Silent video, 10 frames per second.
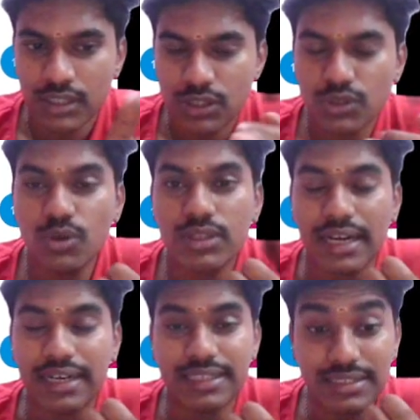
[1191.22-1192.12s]
So that
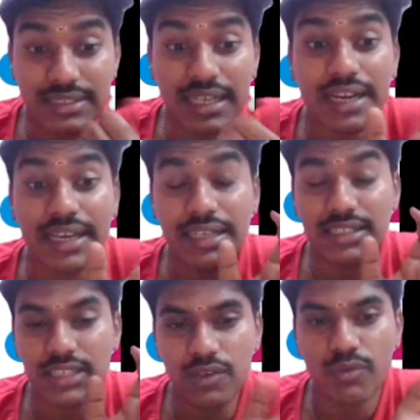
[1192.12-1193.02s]
is the
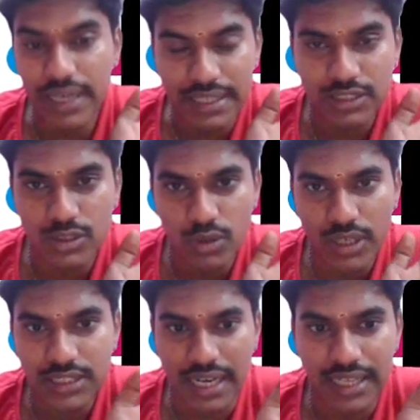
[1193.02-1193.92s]
reason why it is known as
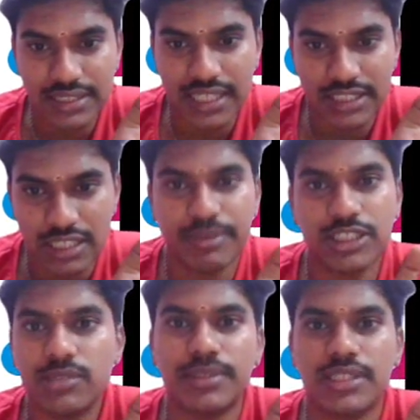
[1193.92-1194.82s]
transaction based
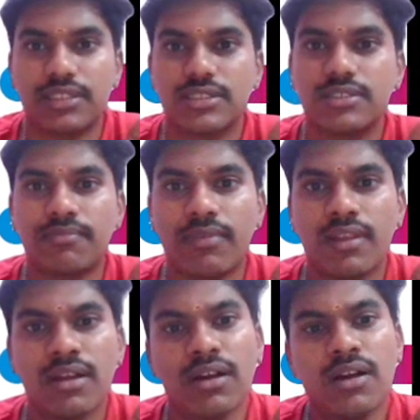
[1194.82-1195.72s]
methods.
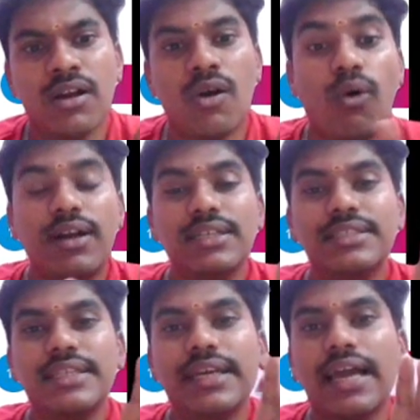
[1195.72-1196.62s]

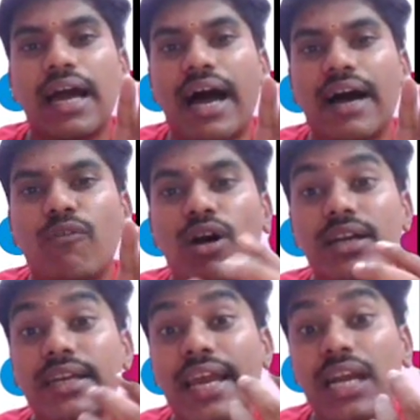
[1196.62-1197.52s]
What
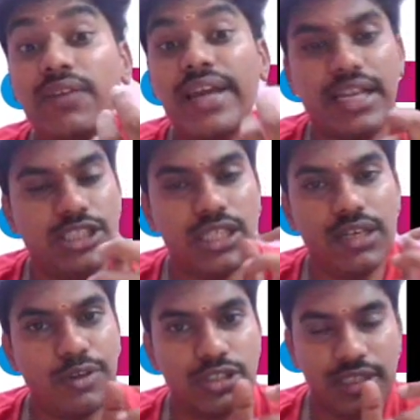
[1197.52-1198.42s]
can we achieve
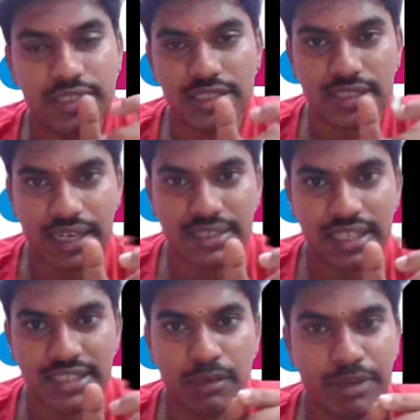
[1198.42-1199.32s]
using this
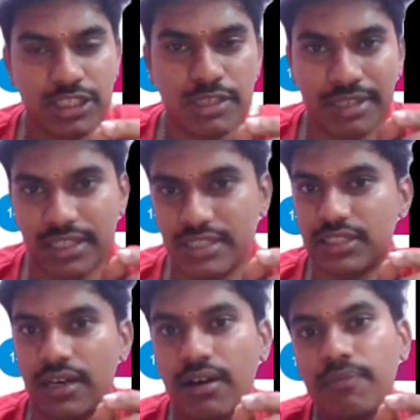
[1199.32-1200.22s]
transaction based methods now?